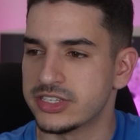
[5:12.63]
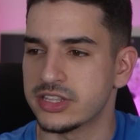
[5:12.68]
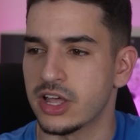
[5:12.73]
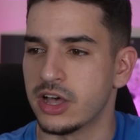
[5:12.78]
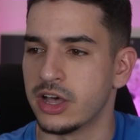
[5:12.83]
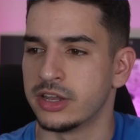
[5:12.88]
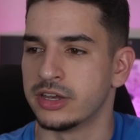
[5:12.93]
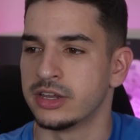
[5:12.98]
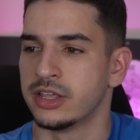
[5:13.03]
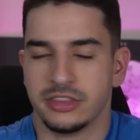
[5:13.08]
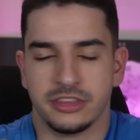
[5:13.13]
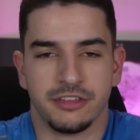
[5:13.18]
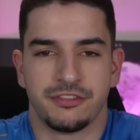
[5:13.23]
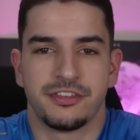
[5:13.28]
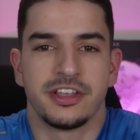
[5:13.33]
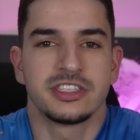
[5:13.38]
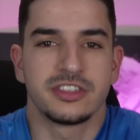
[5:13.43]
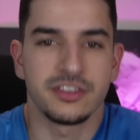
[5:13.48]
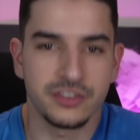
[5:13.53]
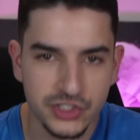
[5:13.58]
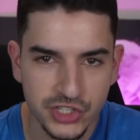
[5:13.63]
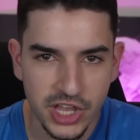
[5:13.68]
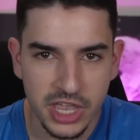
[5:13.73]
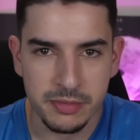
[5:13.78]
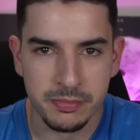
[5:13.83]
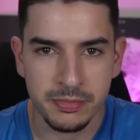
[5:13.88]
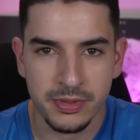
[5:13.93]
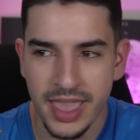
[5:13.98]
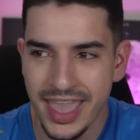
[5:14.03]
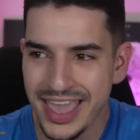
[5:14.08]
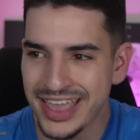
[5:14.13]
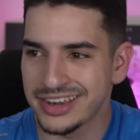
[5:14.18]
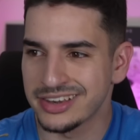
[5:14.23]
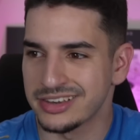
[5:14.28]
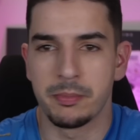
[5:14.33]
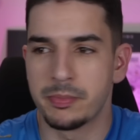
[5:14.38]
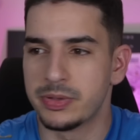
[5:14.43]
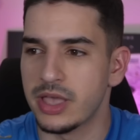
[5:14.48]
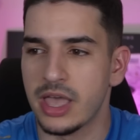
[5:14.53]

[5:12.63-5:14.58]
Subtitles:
on defensive shape and